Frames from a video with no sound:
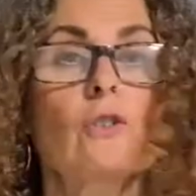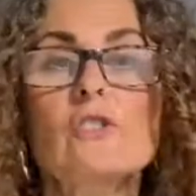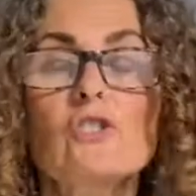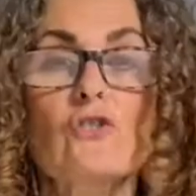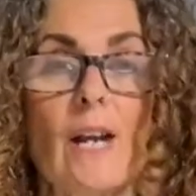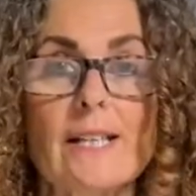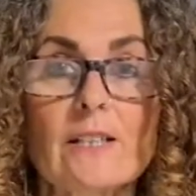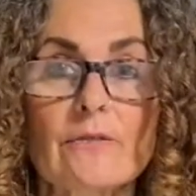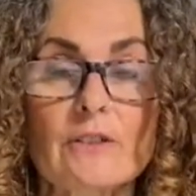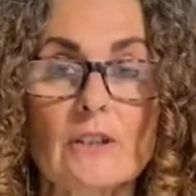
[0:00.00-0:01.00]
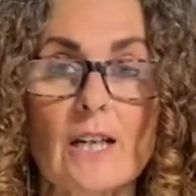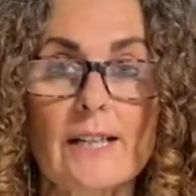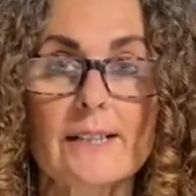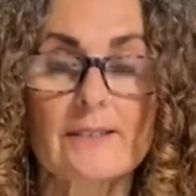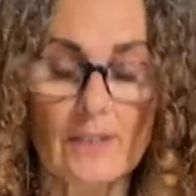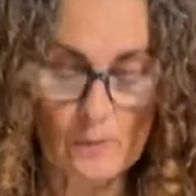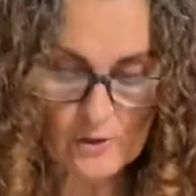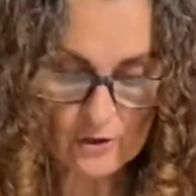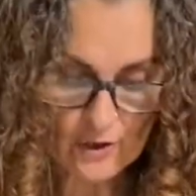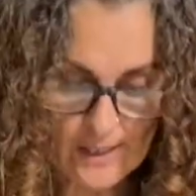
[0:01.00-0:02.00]
strain it if you like, and that will
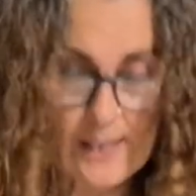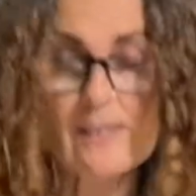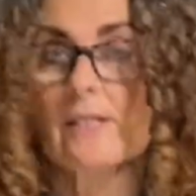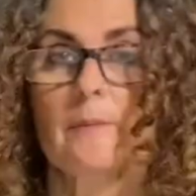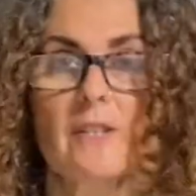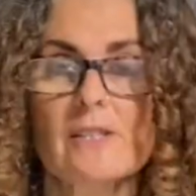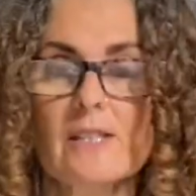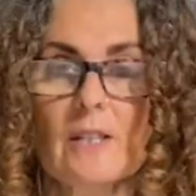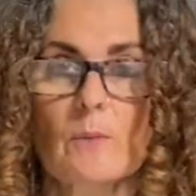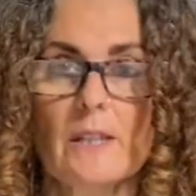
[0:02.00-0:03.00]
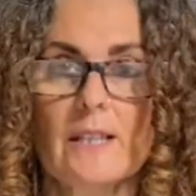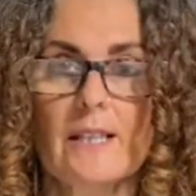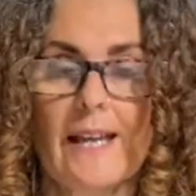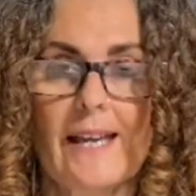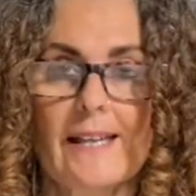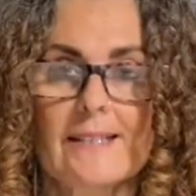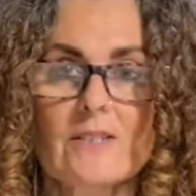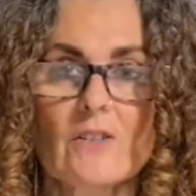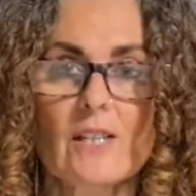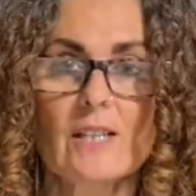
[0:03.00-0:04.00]
strain out some of the seaweed
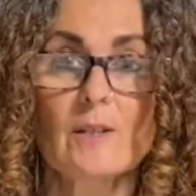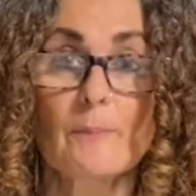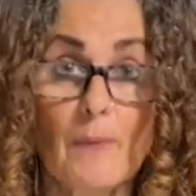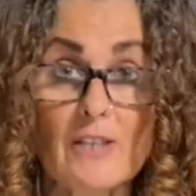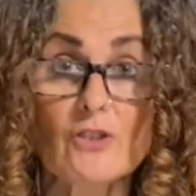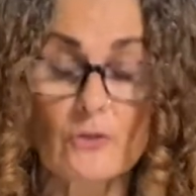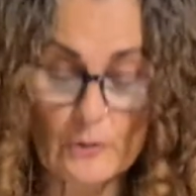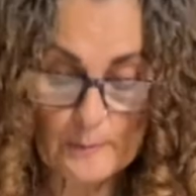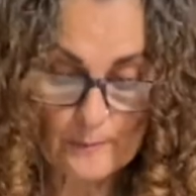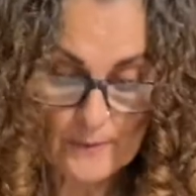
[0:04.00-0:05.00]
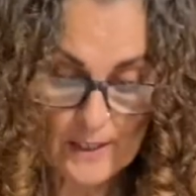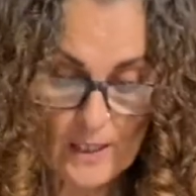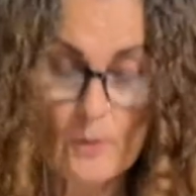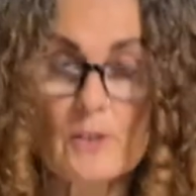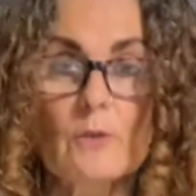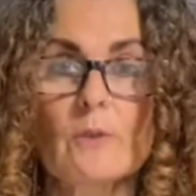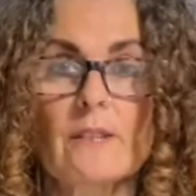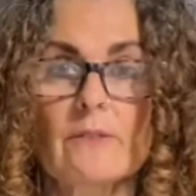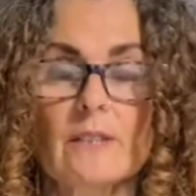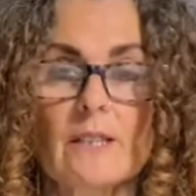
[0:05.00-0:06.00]
and the mushroom, which will
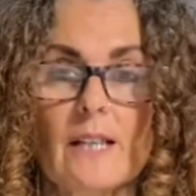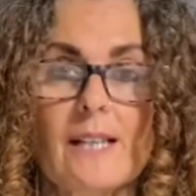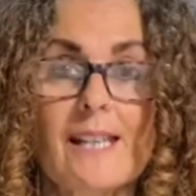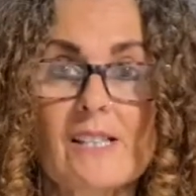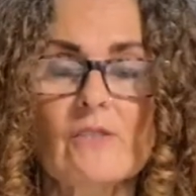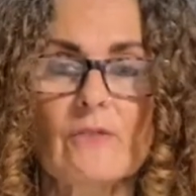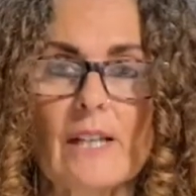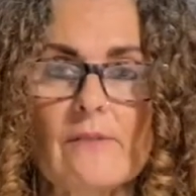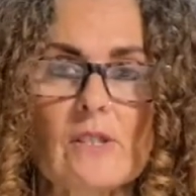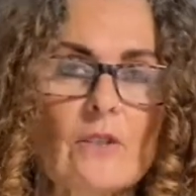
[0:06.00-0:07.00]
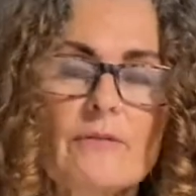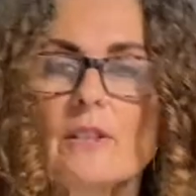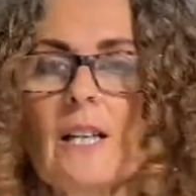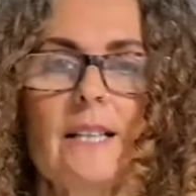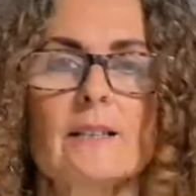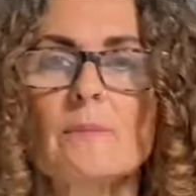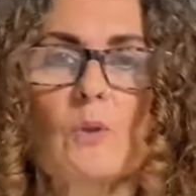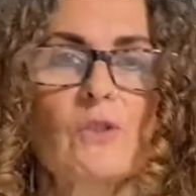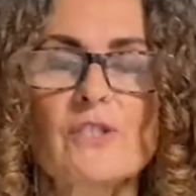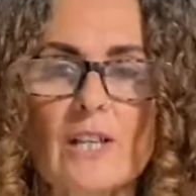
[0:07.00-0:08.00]
give it less flavour. So if you like a
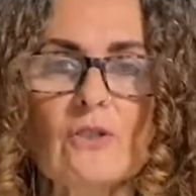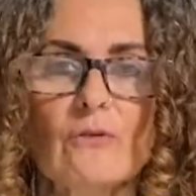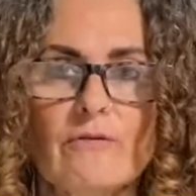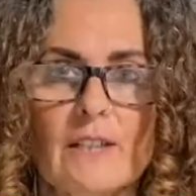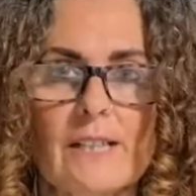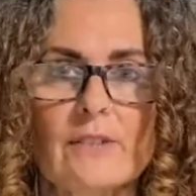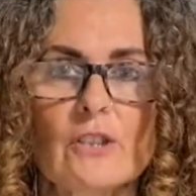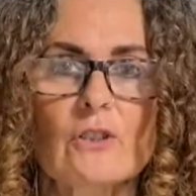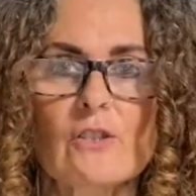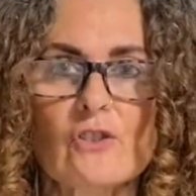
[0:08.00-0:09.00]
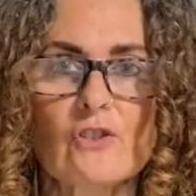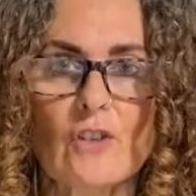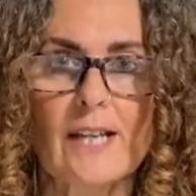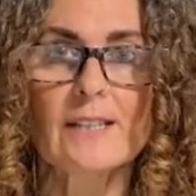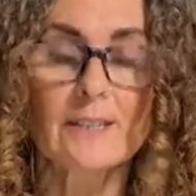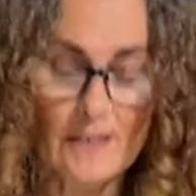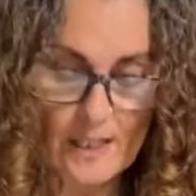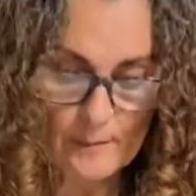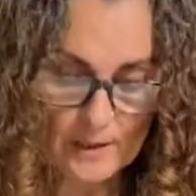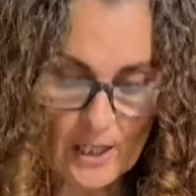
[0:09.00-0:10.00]
more subtle flavour, you can strain it.
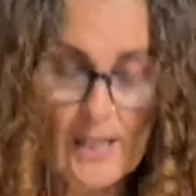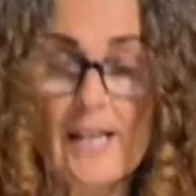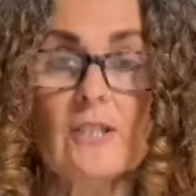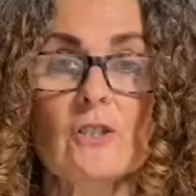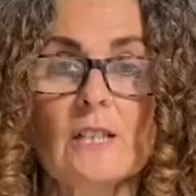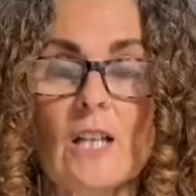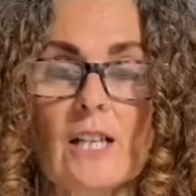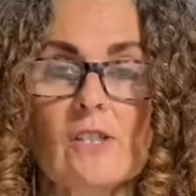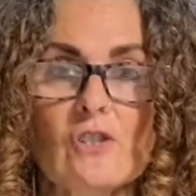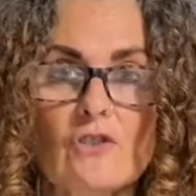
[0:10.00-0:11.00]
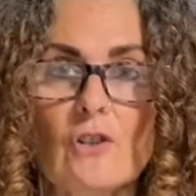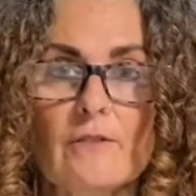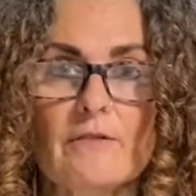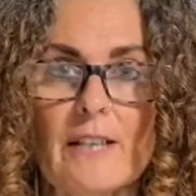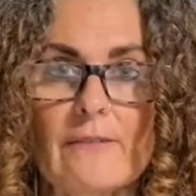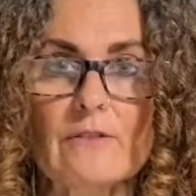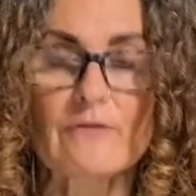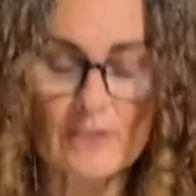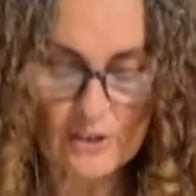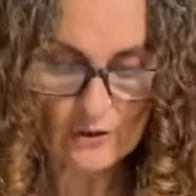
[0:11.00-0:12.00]
But I actually like a strong flavoured
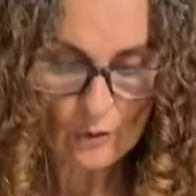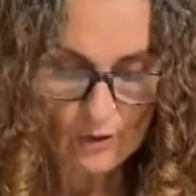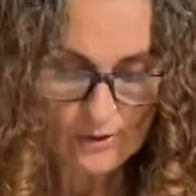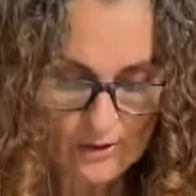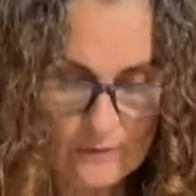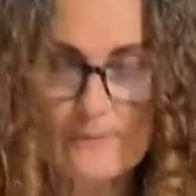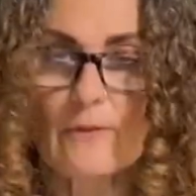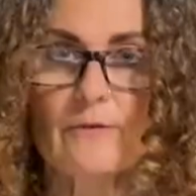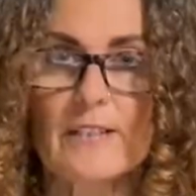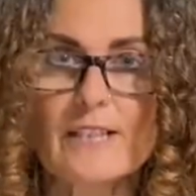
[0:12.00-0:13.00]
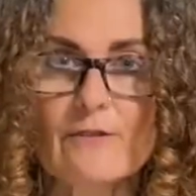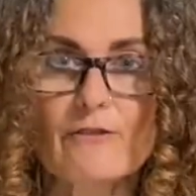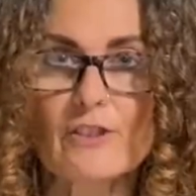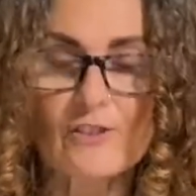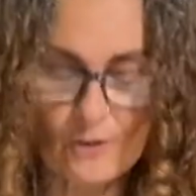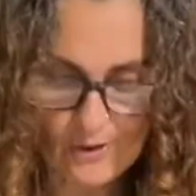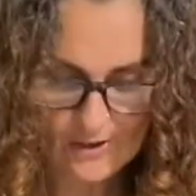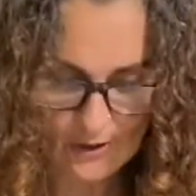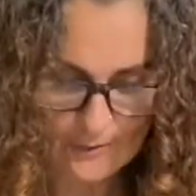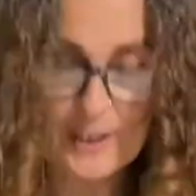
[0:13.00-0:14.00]
fish sauce, vegan fish sauce,
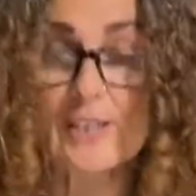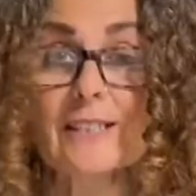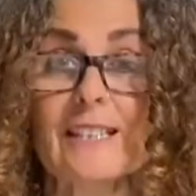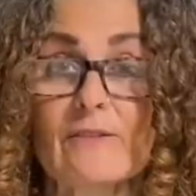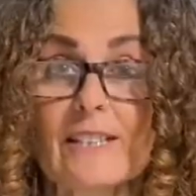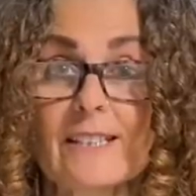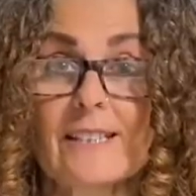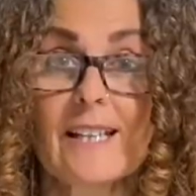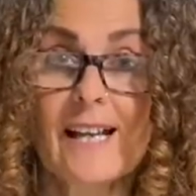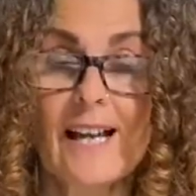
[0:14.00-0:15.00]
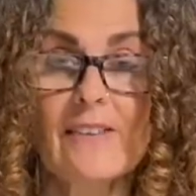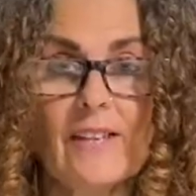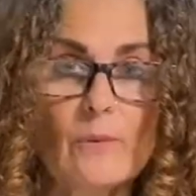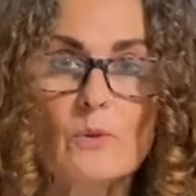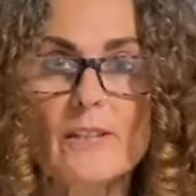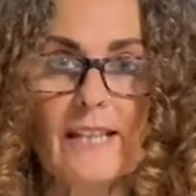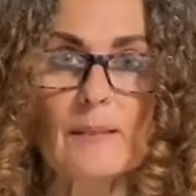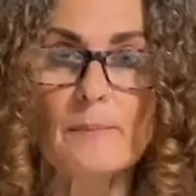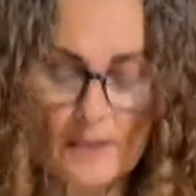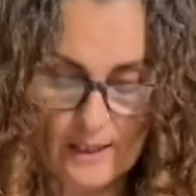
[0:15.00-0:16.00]
so I'm going to leave it in, and that will
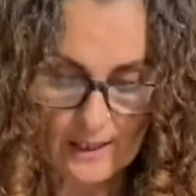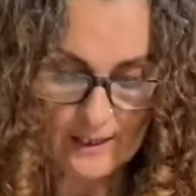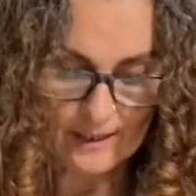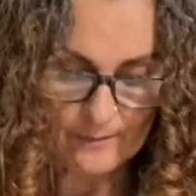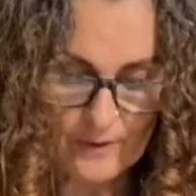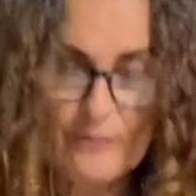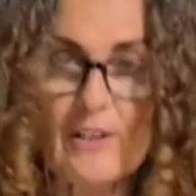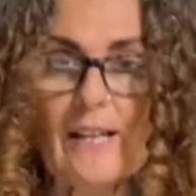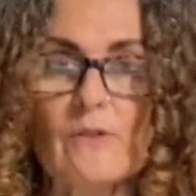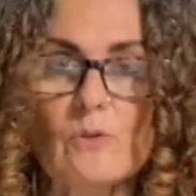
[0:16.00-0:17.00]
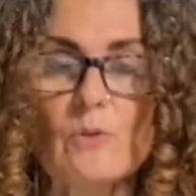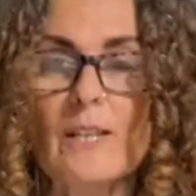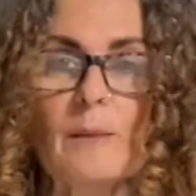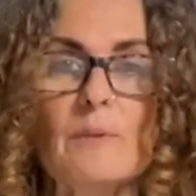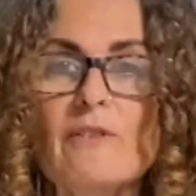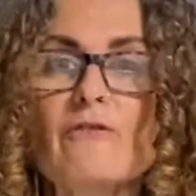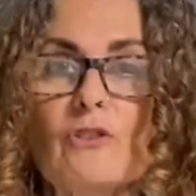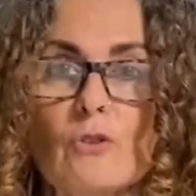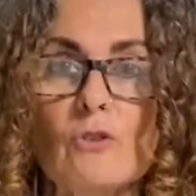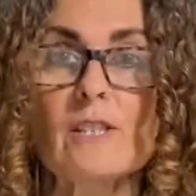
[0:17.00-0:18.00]
keep, the flavours will keep
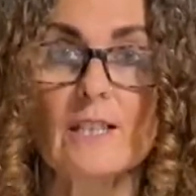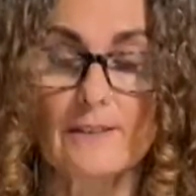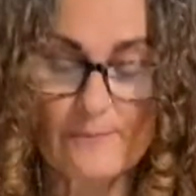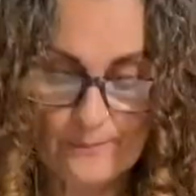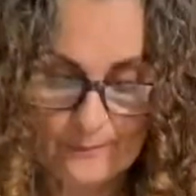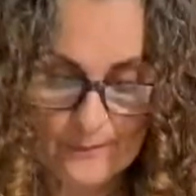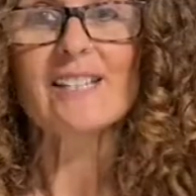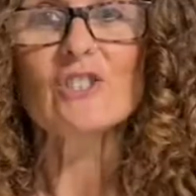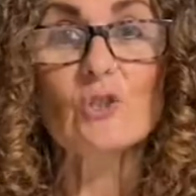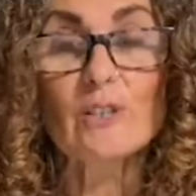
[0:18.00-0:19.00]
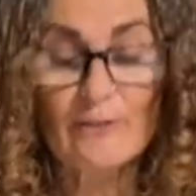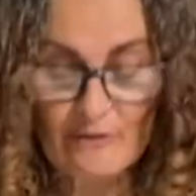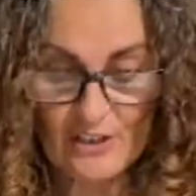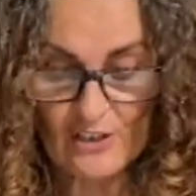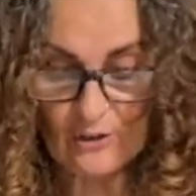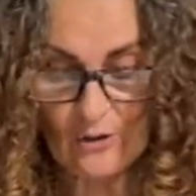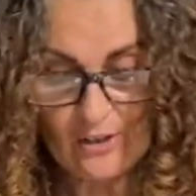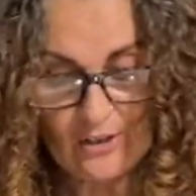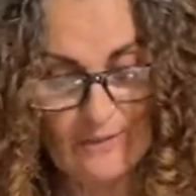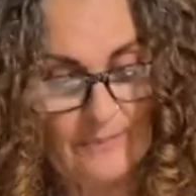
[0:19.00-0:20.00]
infusing. And enjoy your fish
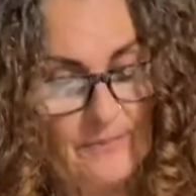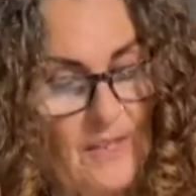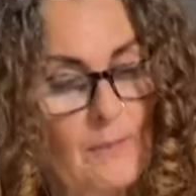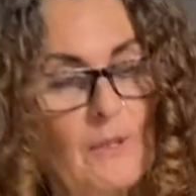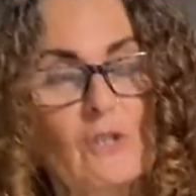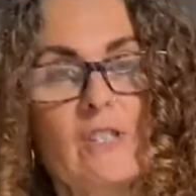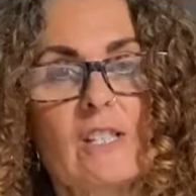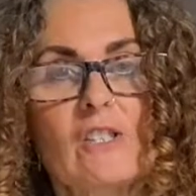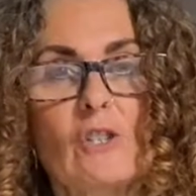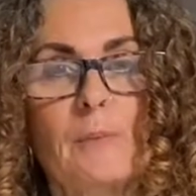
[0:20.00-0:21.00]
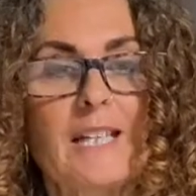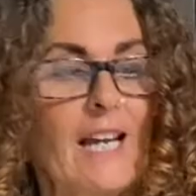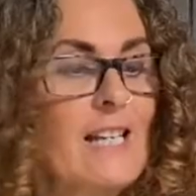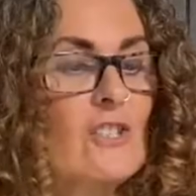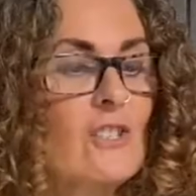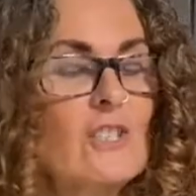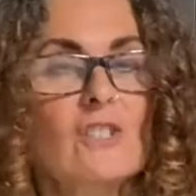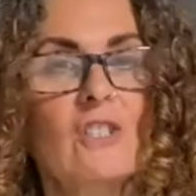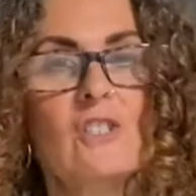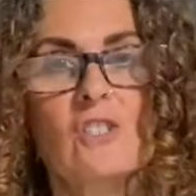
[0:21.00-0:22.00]
sauce. It can be used in so many Asian
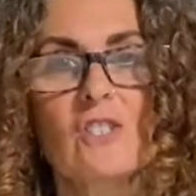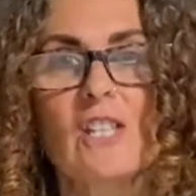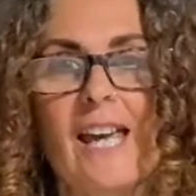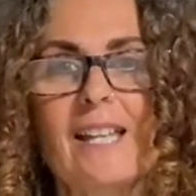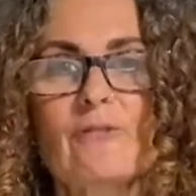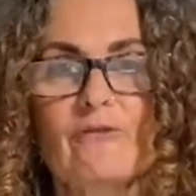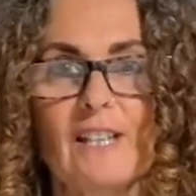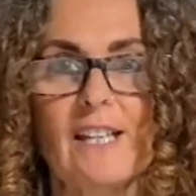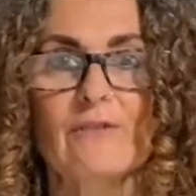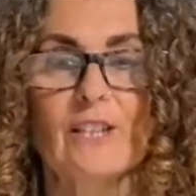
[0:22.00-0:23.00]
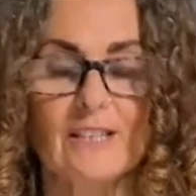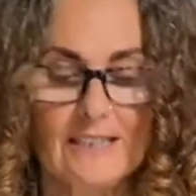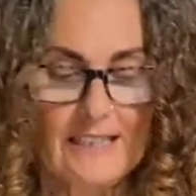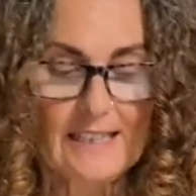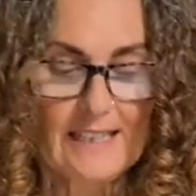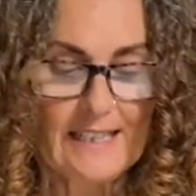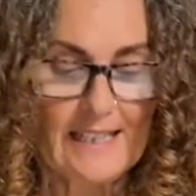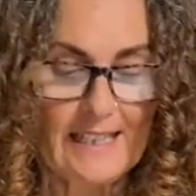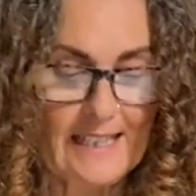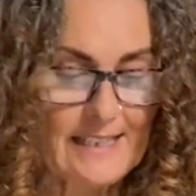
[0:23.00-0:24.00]
dishes just to add flavour
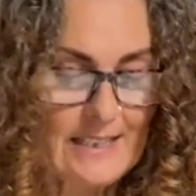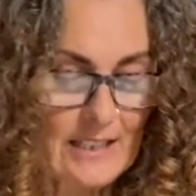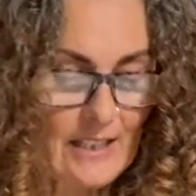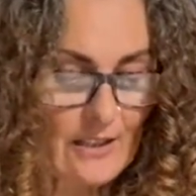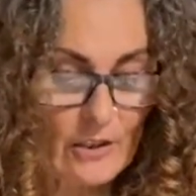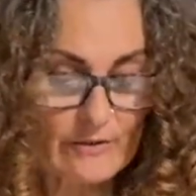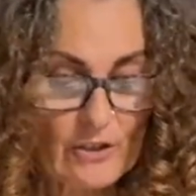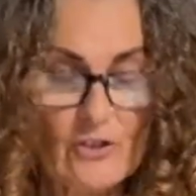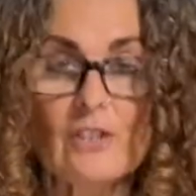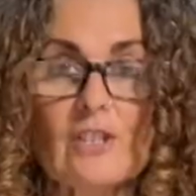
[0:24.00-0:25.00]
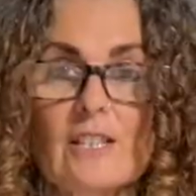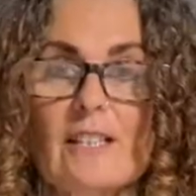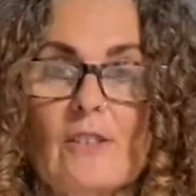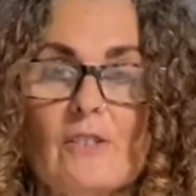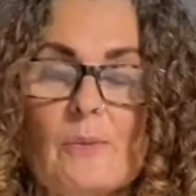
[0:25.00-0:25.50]
and a lot of nutrition in there as